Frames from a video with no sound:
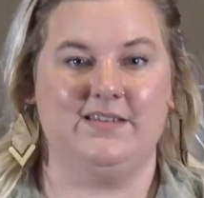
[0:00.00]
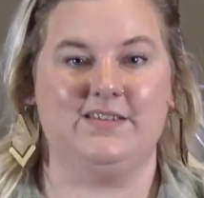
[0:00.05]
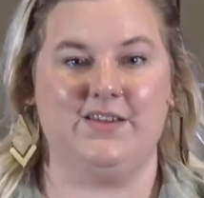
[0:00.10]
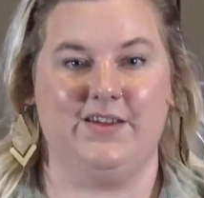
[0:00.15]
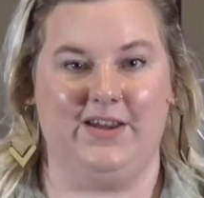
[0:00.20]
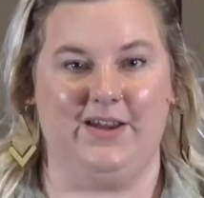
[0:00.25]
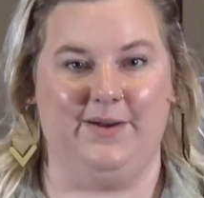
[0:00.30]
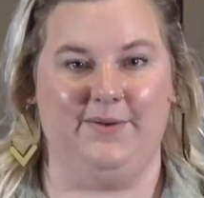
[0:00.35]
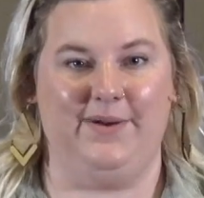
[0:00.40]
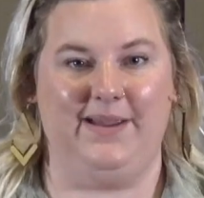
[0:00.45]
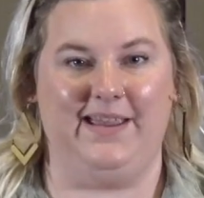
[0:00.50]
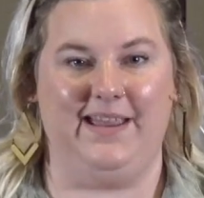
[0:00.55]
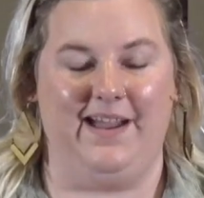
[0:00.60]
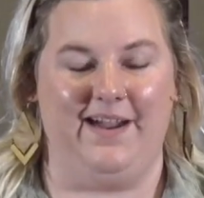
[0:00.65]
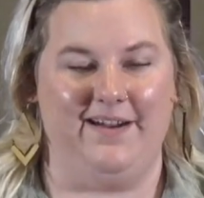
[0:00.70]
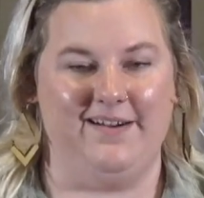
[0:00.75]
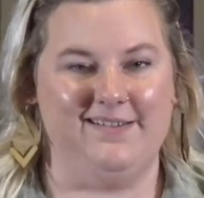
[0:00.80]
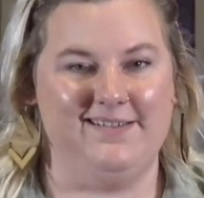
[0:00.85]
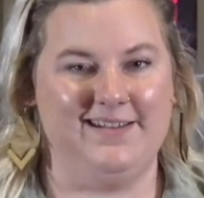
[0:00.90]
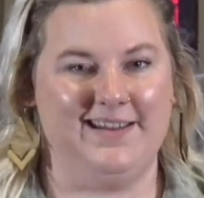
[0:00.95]
So here we
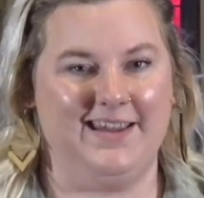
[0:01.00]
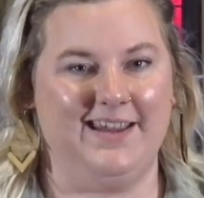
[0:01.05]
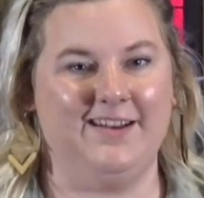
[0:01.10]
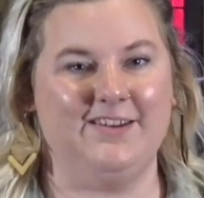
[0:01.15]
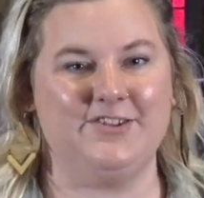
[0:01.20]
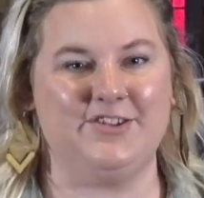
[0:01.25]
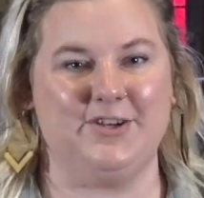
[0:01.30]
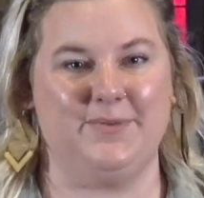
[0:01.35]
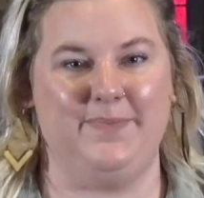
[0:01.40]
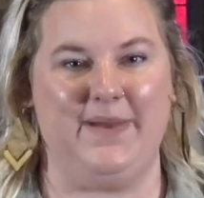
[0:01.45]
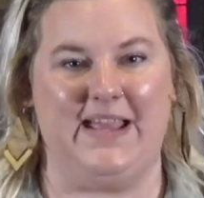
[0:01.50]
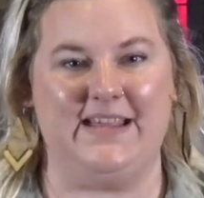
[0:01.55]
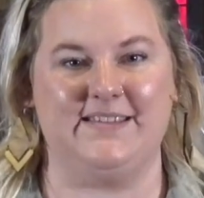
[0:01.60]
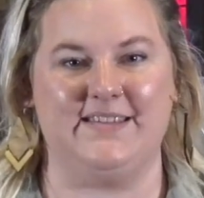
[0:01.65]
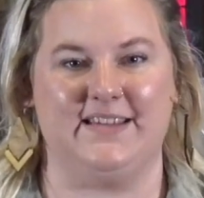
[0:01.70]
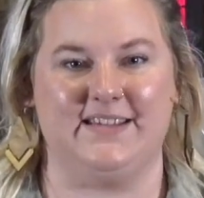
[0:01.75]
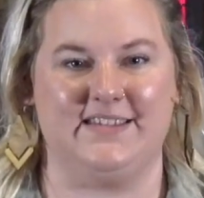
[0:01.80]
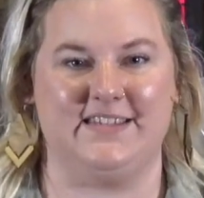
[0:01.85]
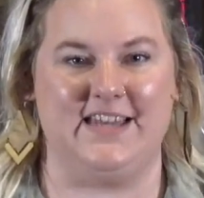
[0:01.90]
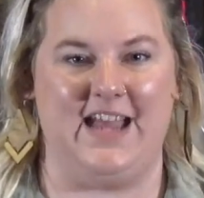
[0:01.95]
go. Here's your
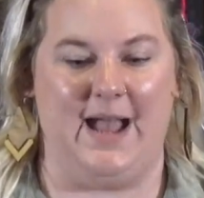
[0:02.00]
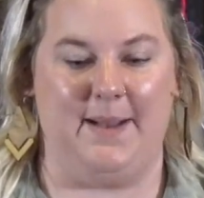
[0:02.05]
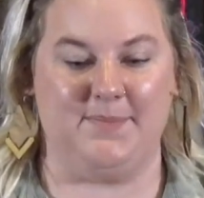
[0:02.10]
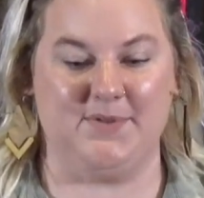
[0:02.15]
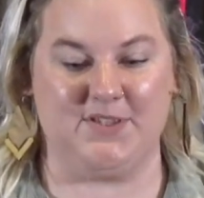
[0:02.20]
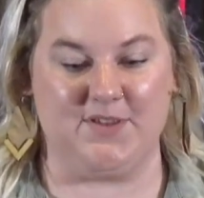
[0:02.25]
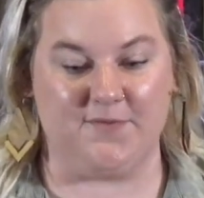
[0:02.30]
basic steps.